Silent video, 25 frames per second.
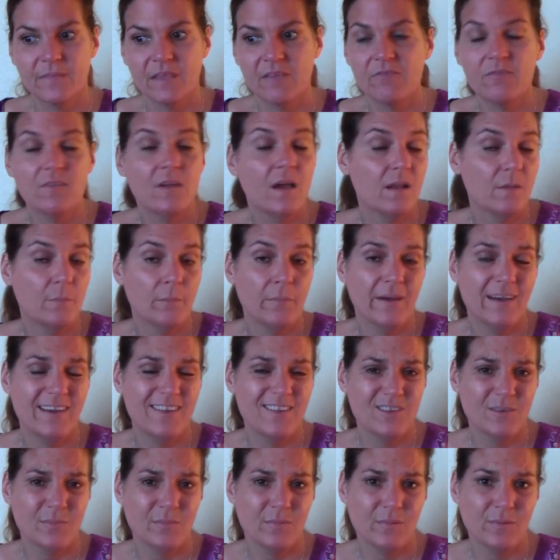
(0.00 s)
if not
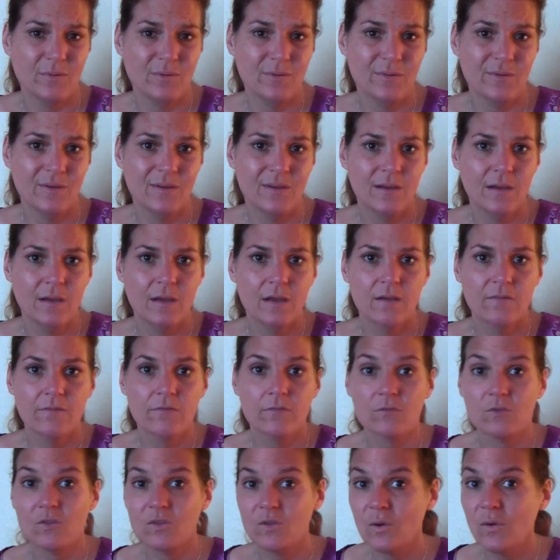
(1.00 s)
impossible,
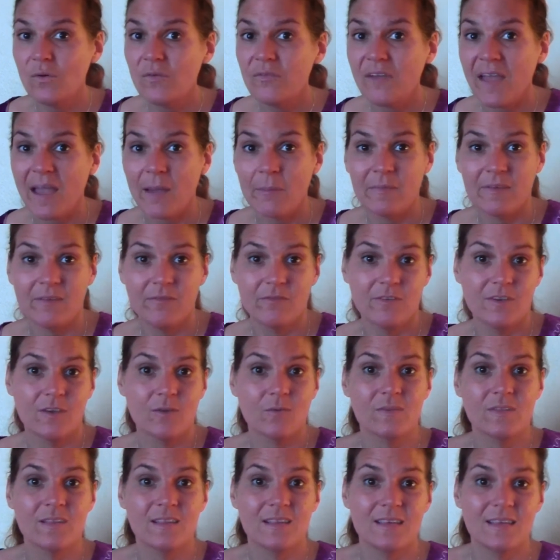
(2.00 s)
for soul family
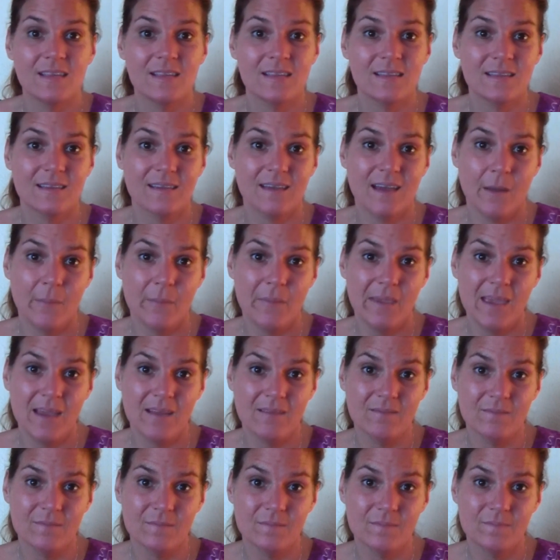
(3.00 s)
frequencies to come
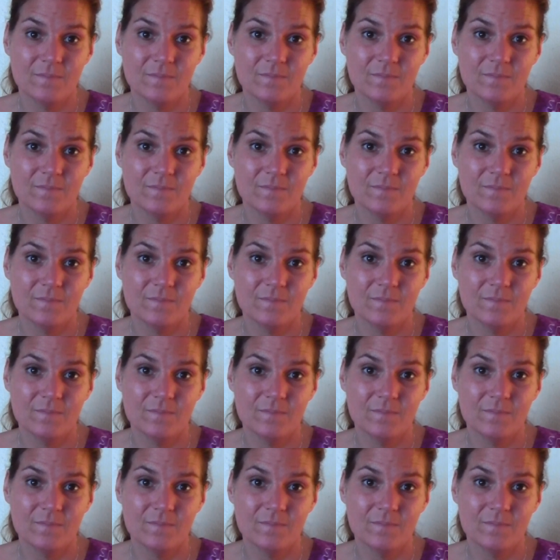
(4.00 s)
in.